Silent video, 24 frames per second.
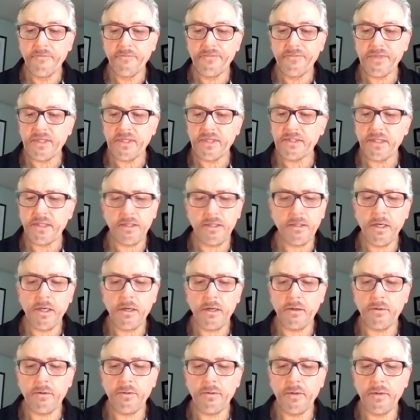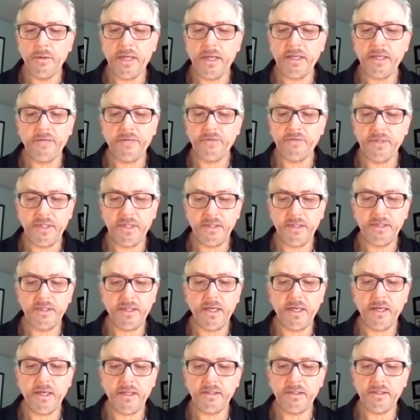They say, no, I never did
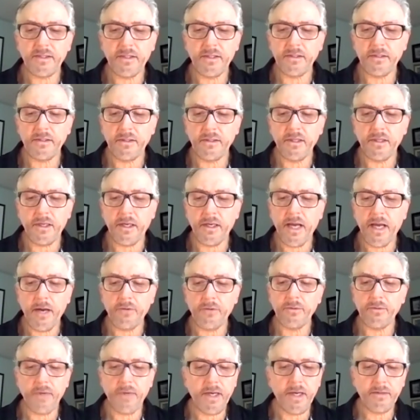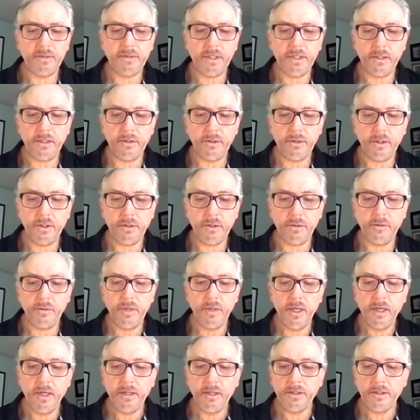that. And how dare you?
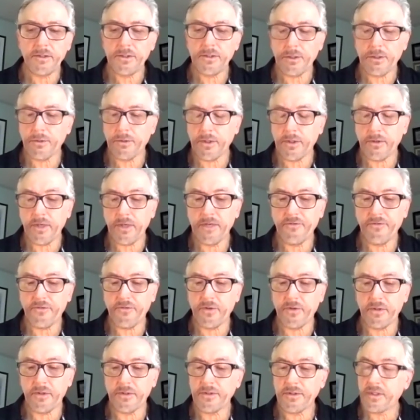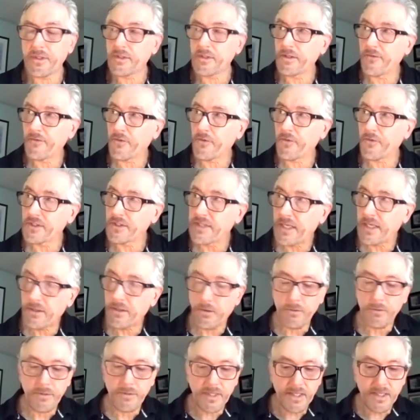You're so ungrateful. And then, of course, that
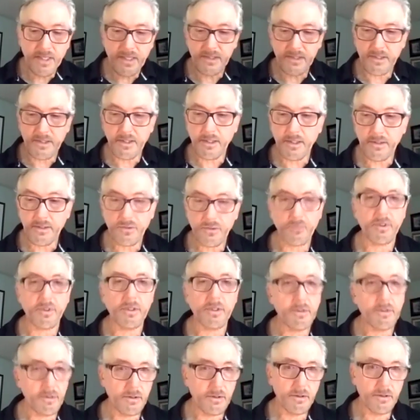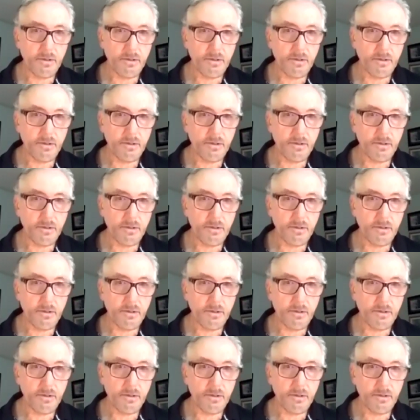only gets things worse.